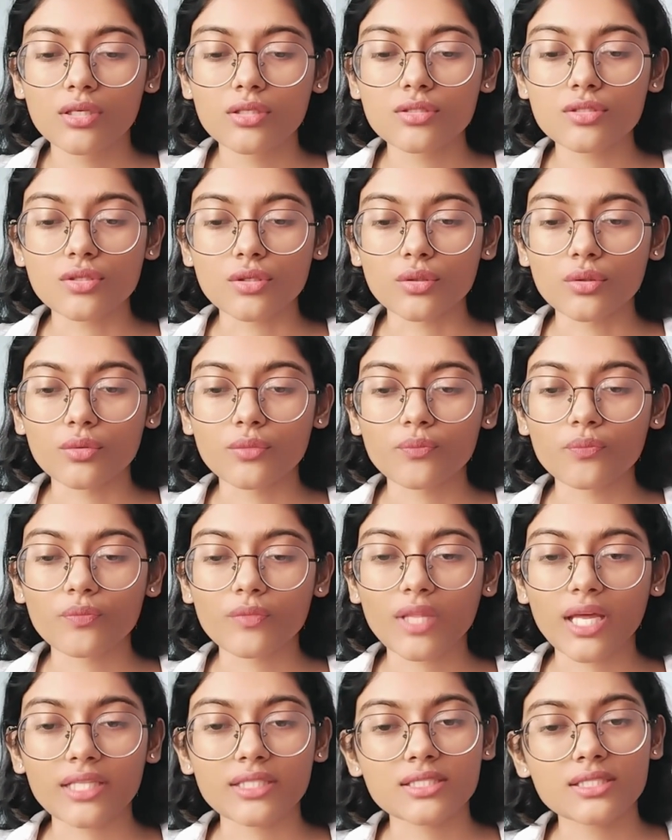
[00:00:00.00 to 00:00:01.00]
So
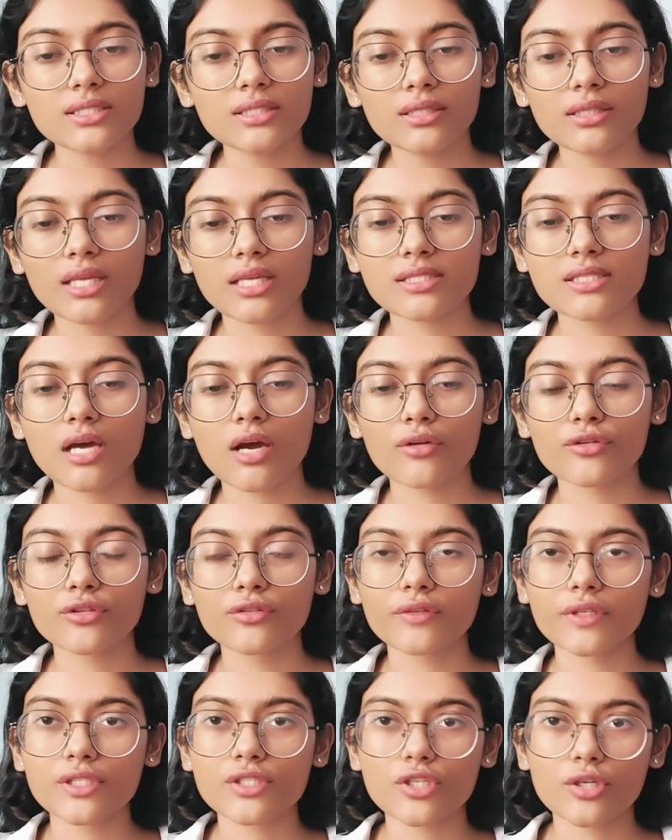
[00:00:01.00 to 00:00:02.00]
that's it. That's how you
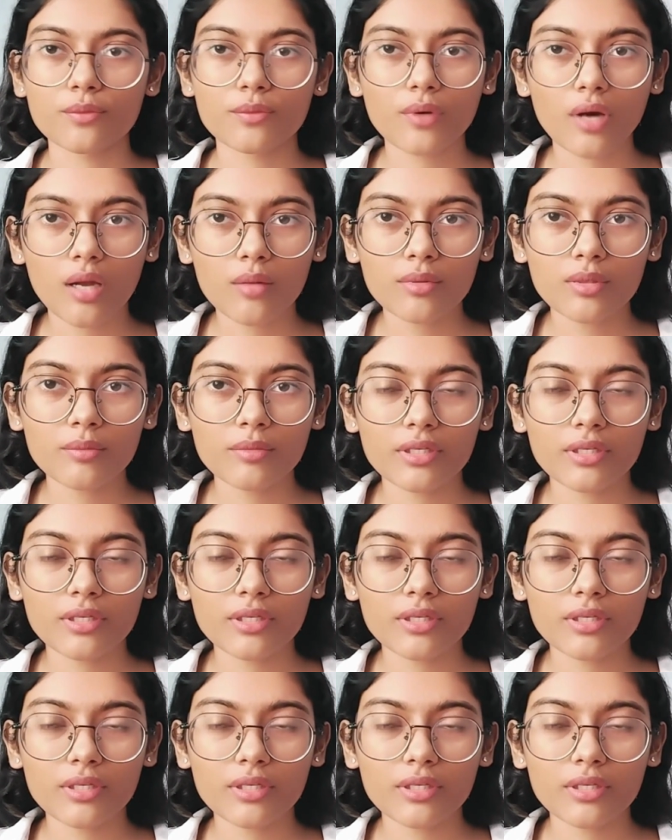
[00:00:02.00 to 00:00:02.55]
fix your problem.